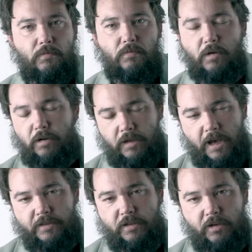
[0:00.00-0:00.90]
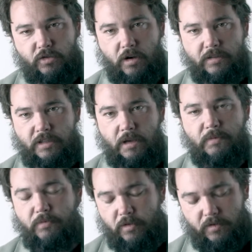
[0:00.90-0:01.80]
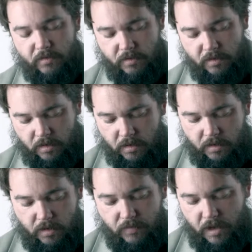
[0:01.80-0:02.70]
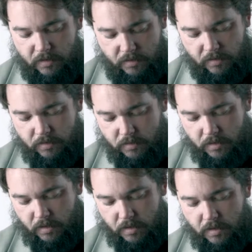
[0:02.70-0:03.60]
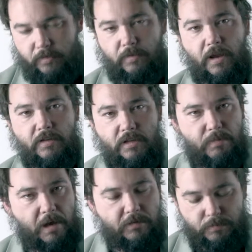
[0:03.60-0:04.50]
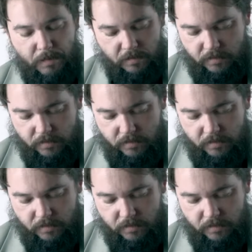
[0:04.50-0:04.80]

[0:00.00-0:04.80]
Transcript: where you can cast in your draw step for uh, advantage, this one has a bounce spell.